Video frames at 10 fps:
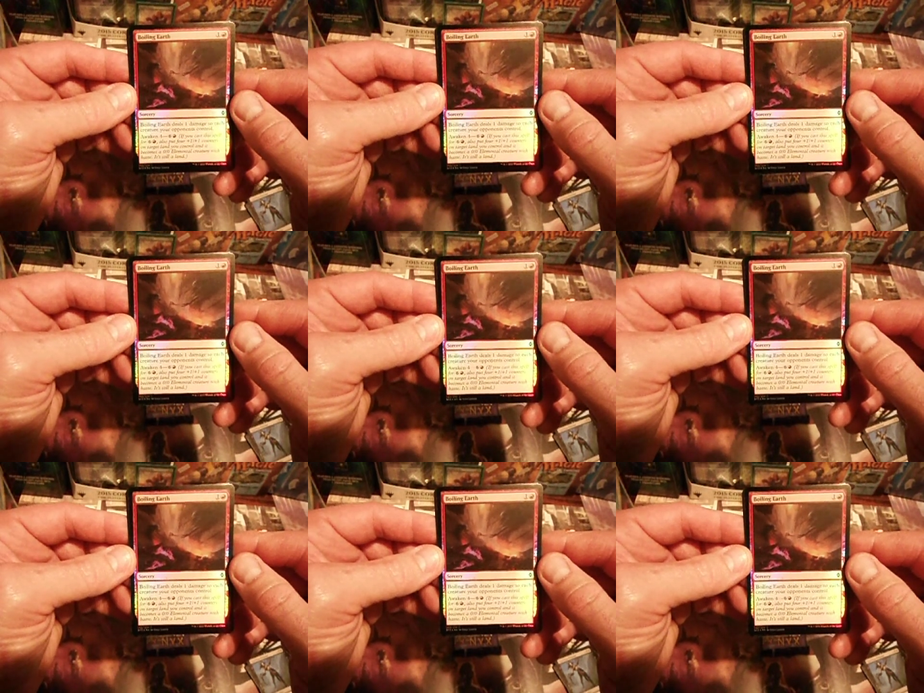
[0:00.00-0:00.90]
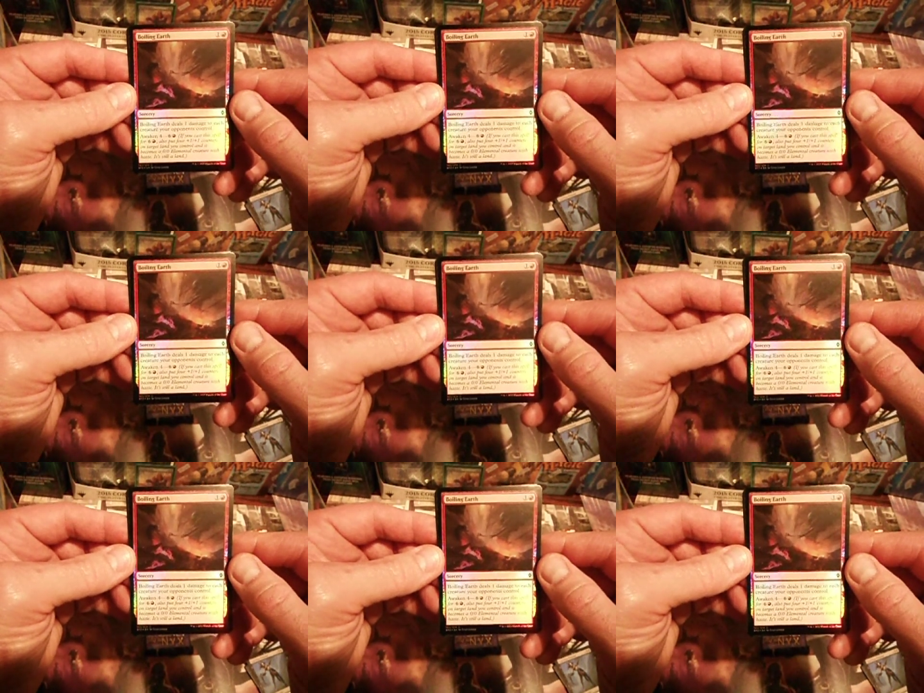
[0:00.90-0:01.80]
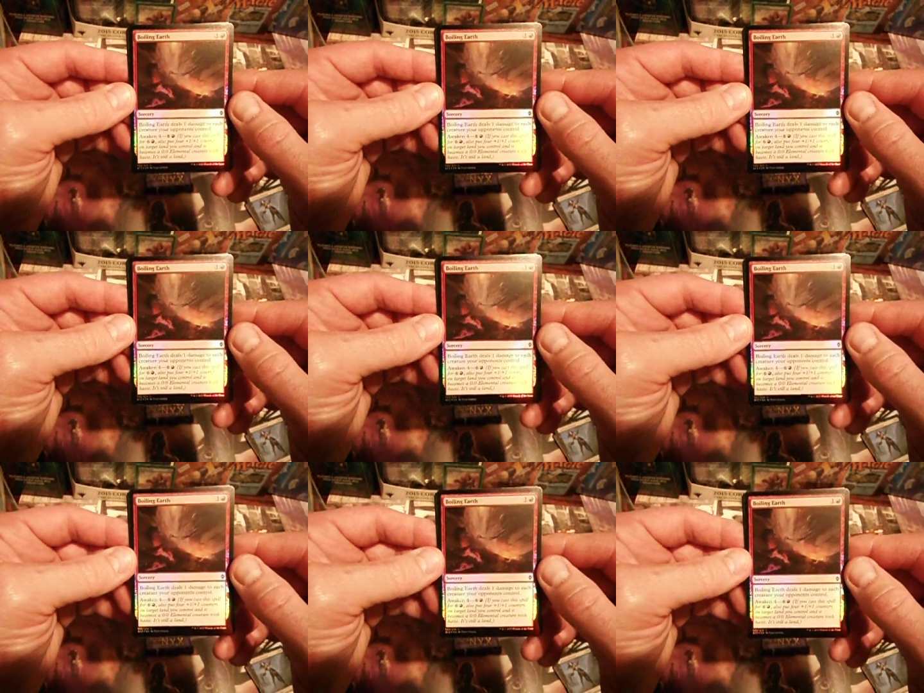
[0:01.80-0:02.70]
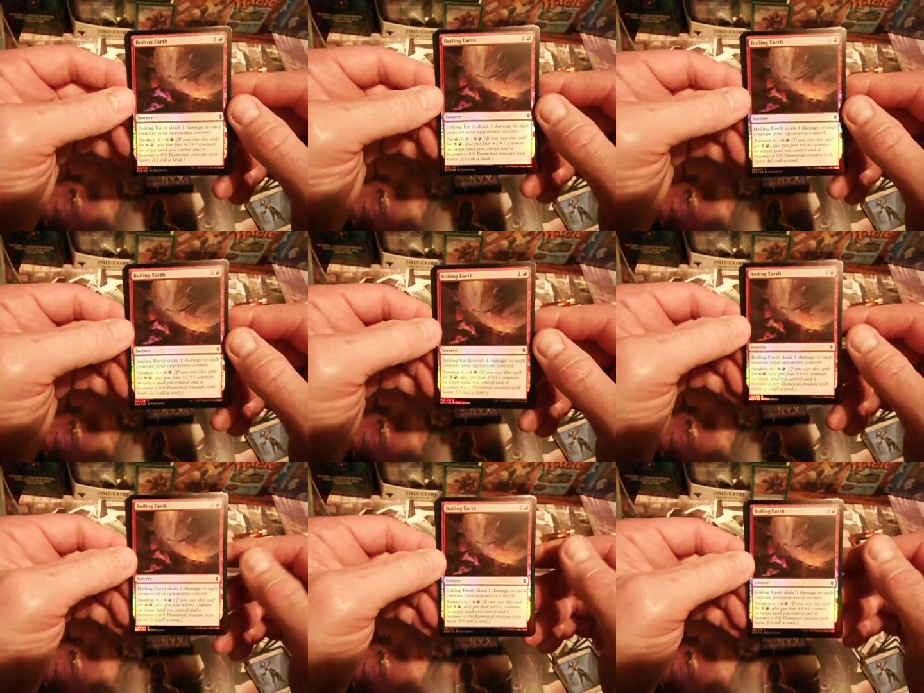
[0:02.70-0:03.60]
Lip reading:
(no speaker visible)